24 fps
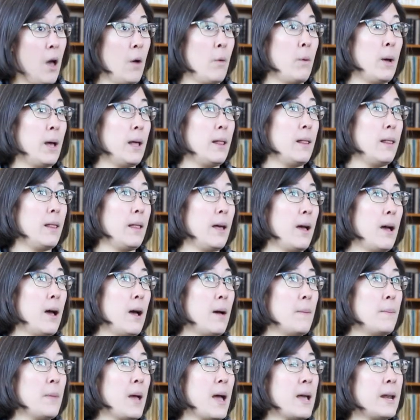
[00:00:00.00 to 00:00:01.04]
Well,
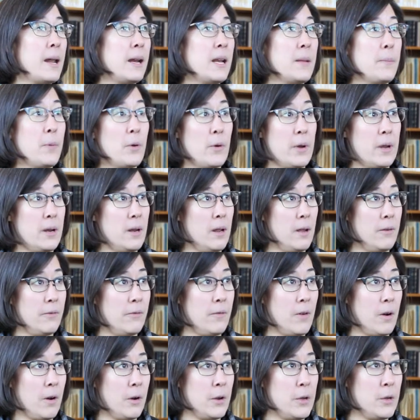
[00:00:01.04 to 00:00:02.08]
at any point, if
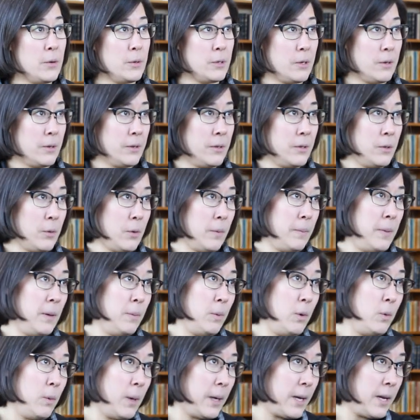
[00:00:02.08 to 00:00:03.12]
our users or
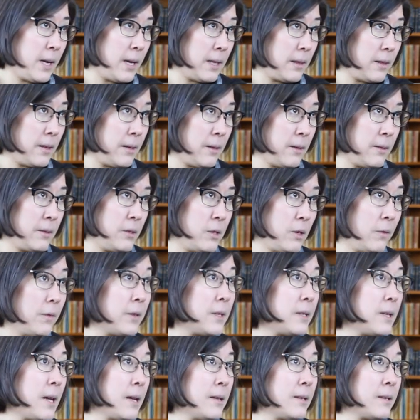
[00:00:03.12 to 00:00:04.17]
people working at the
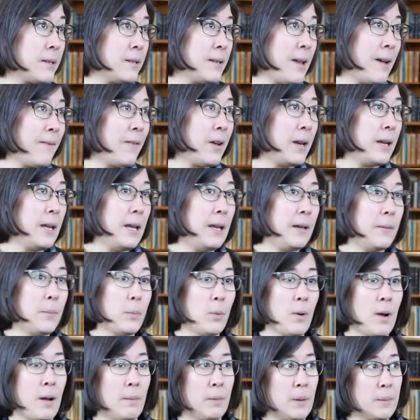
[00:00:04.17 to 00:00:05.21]
service desks have any
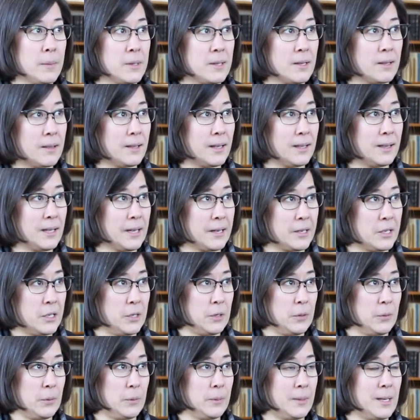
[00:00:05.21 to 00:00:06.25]
problems that they'd like
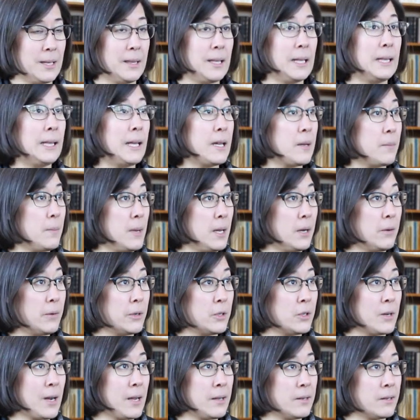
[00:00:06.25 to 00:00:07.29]
me to
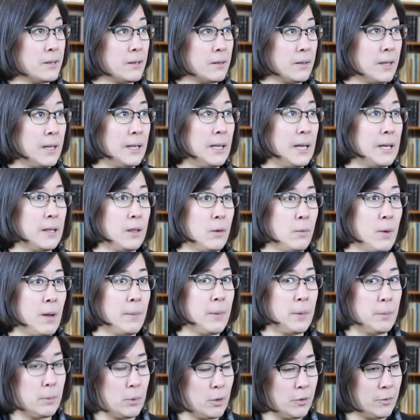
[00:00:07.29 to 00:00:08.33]
address, or they'd like the
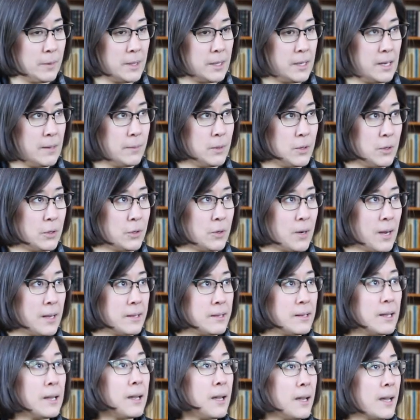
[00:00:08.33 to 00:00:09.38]
Web Improvement Team to address,
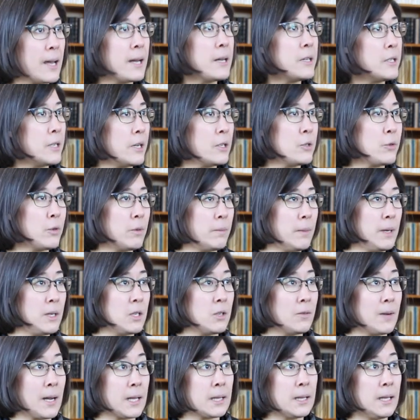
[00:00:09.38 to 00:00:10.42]
they can get in touch with me
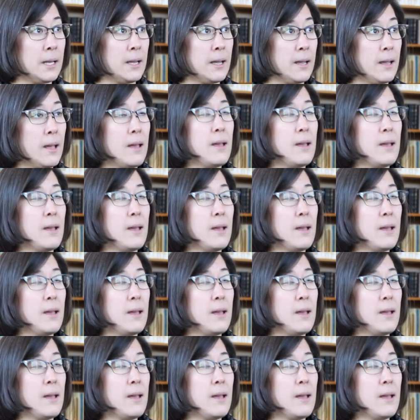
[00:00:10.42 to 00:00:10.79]
directly.